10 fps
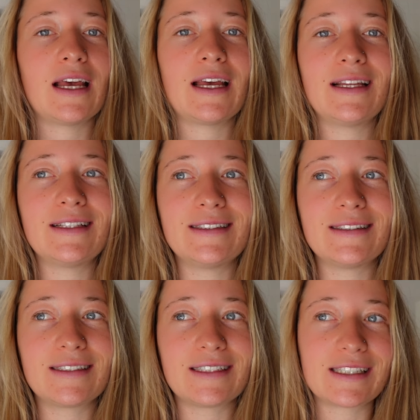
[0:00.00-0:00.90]

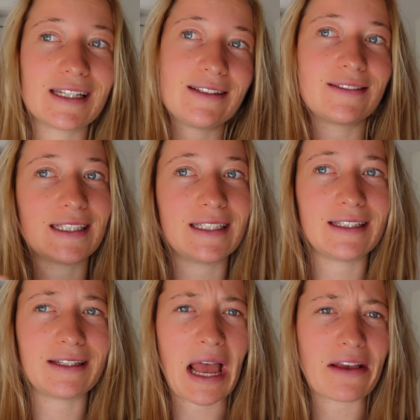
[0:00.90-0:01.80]
and she lives
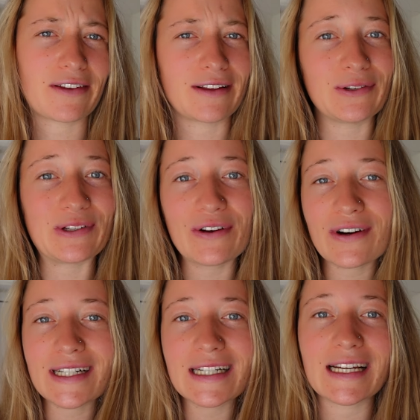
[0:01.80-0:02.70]
in I think New
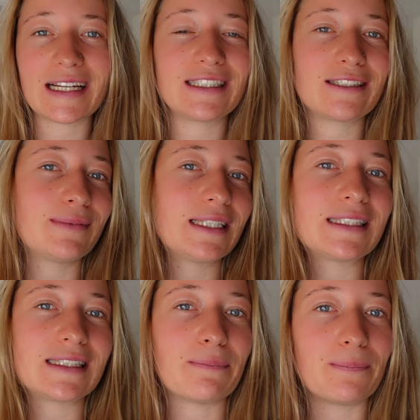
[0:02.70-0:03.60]
York and she
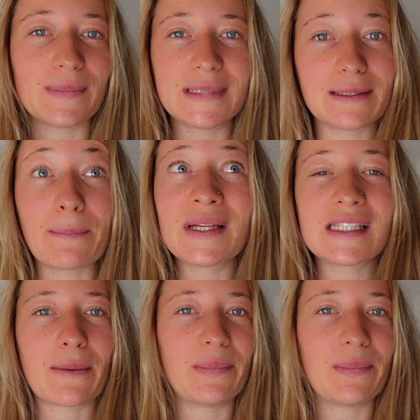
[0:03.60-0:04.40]
meets Mr.